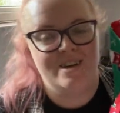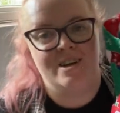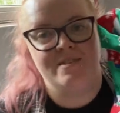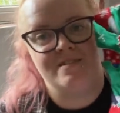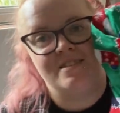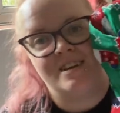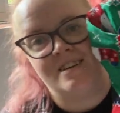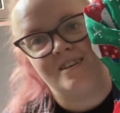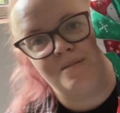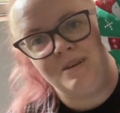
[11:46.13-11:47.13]
Hope you take a
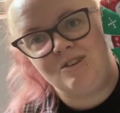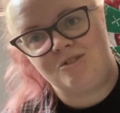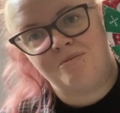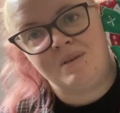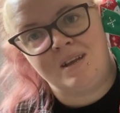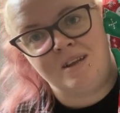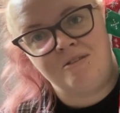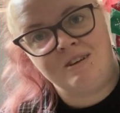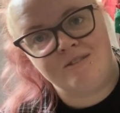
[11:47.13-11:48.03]
nice picture of me and Louis on